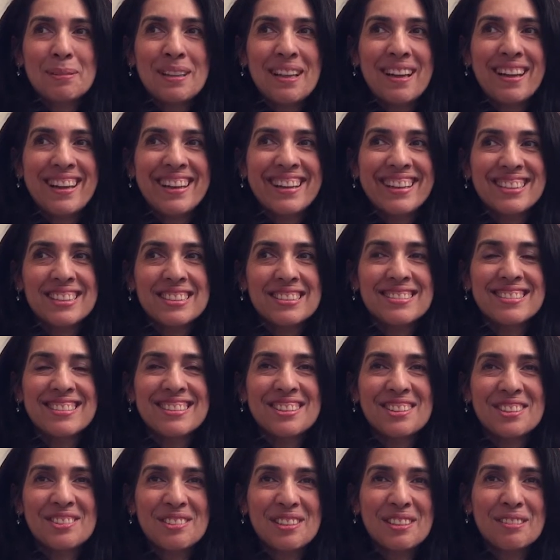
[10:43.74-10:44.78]
Replying
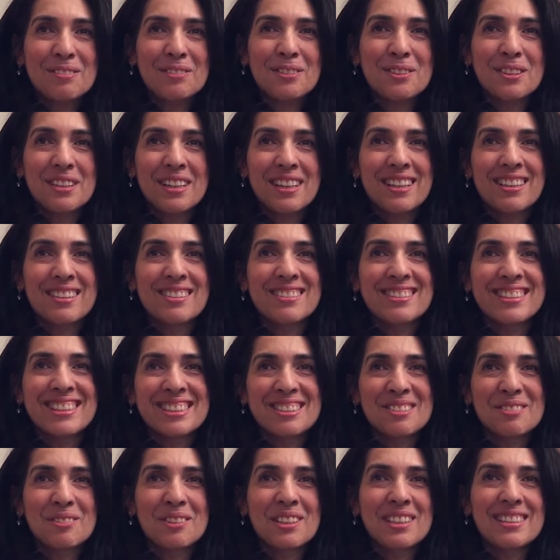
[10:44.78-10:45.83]
to
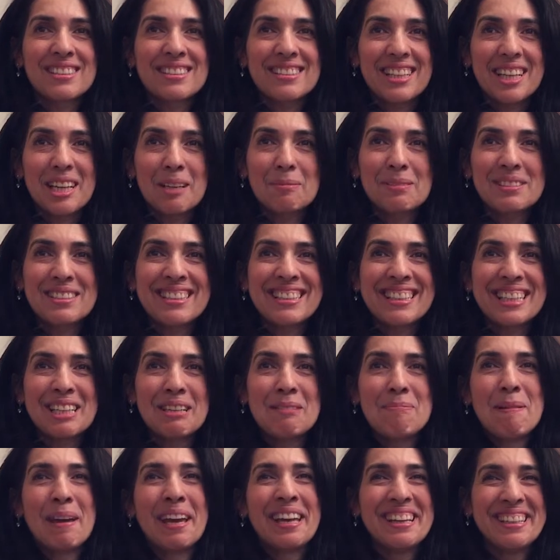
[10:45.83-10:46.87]
300-400 WhatsApps
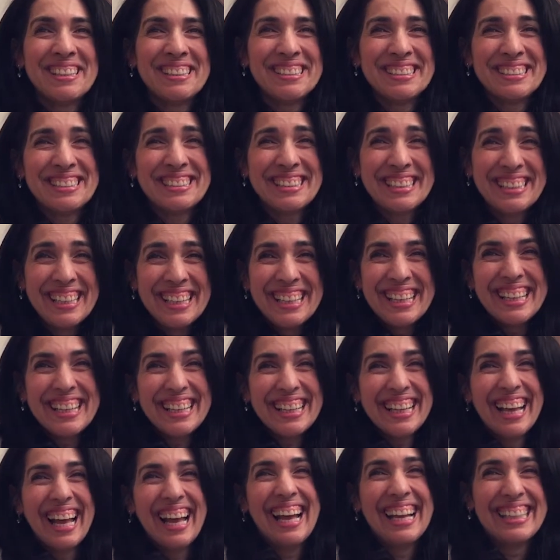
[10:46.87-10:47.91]
and emails.
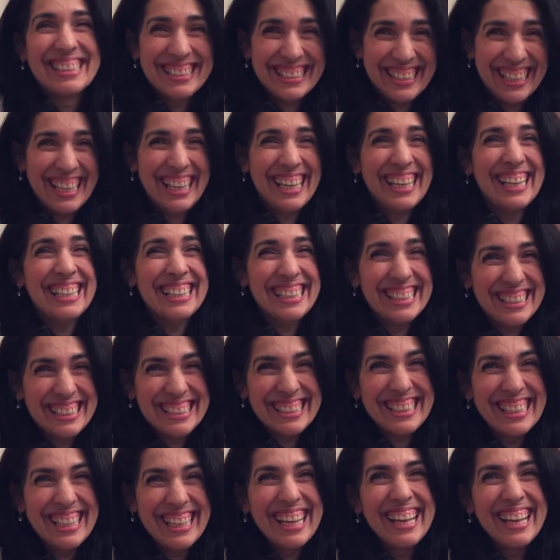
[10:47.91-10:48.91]
That's it.